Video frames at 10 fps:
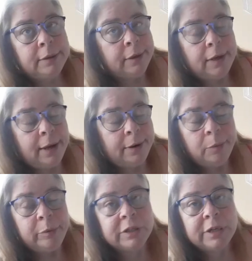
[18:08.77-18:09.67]
I don't
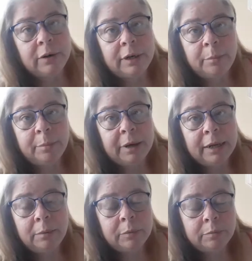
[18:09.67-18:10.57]
wish that on anybody, and
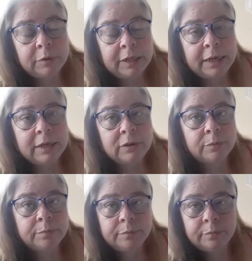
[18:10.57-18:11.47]
I don't think
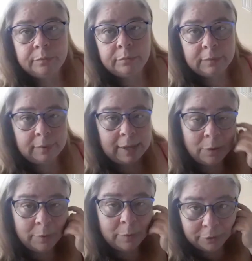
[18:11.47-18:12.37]
I
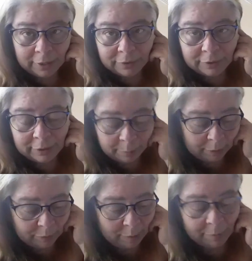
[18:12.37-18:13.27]
don't want to do that to him. And
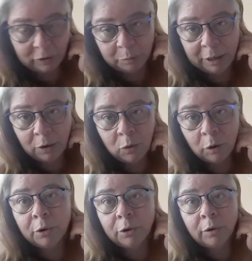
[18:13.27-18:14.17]
if that makes me a
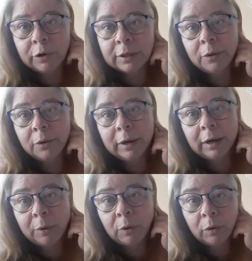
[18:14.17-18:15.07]
horrible girlfriend, then oh well,
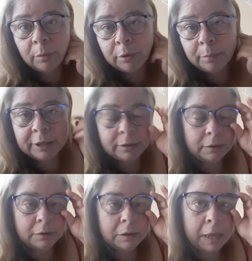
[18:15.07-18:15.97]
I'm horrible, but
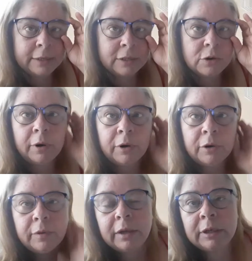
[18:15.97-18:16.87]
I just don't want to do
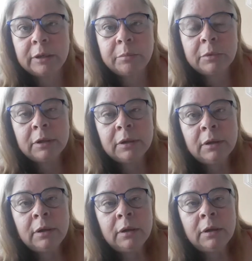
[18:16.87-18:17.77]
that to
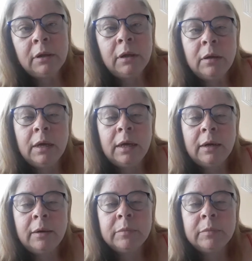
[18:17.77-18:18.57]
him.